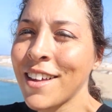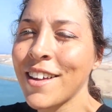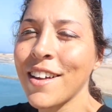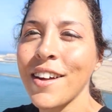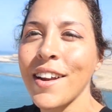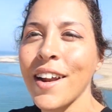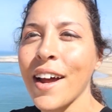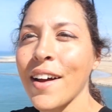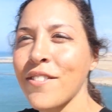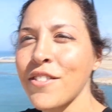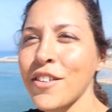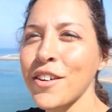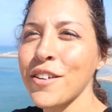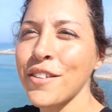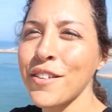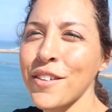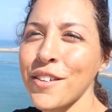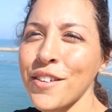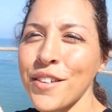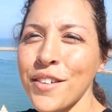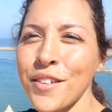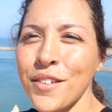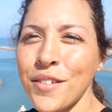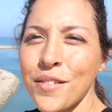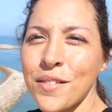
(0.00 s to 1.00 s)
Good
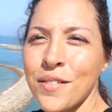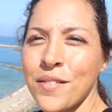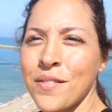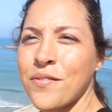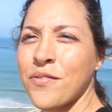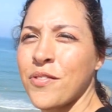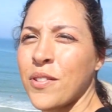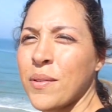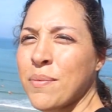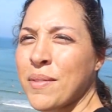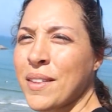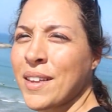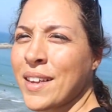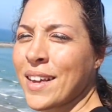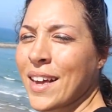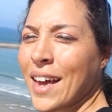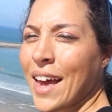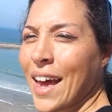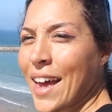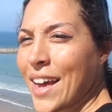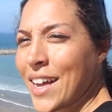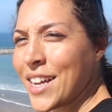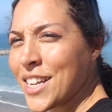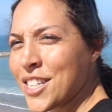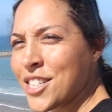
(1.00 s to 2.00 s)
afternoon from the
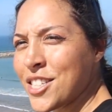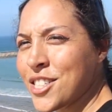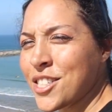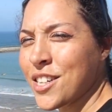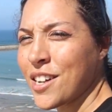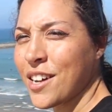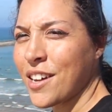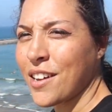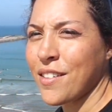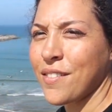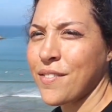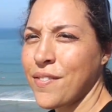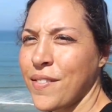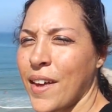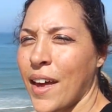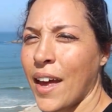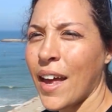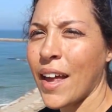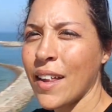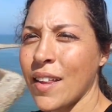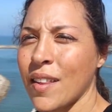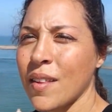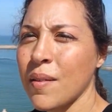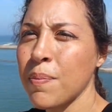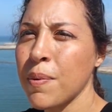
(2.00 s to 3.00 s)
edge of
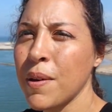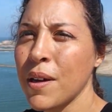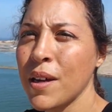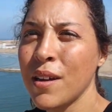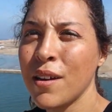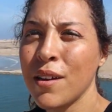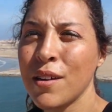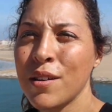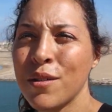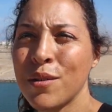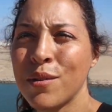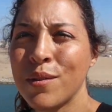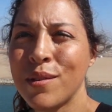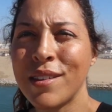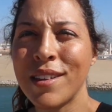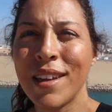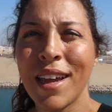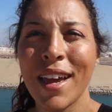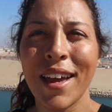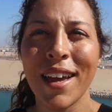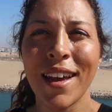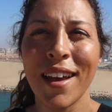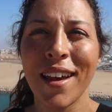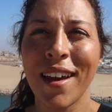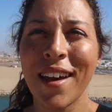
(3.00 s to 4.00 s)
Kasbah
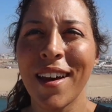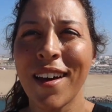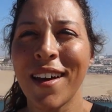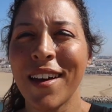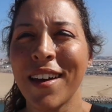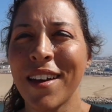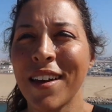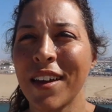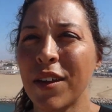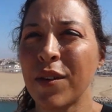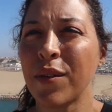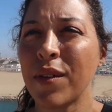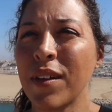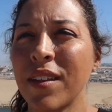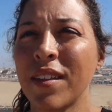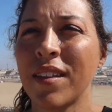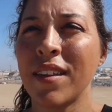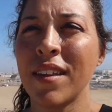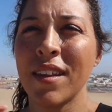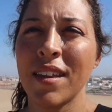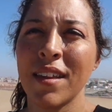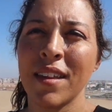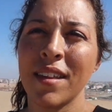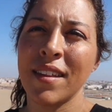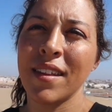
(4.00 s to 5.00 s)
Oudayas. You can
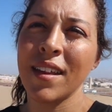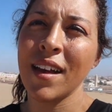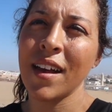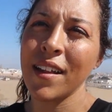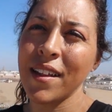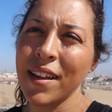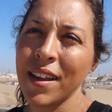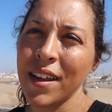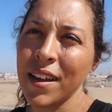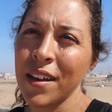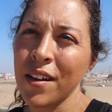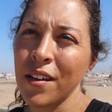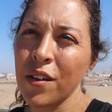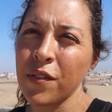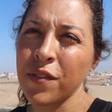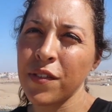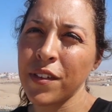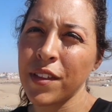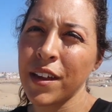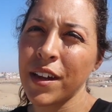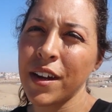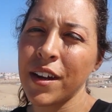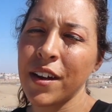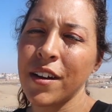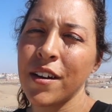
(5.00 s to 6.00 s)
see Sale over
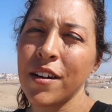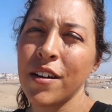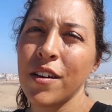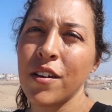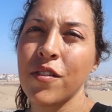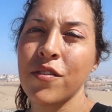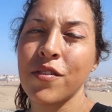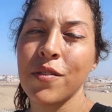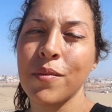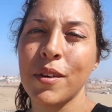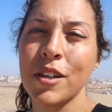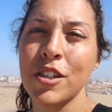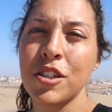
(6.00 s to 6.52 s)
there, over my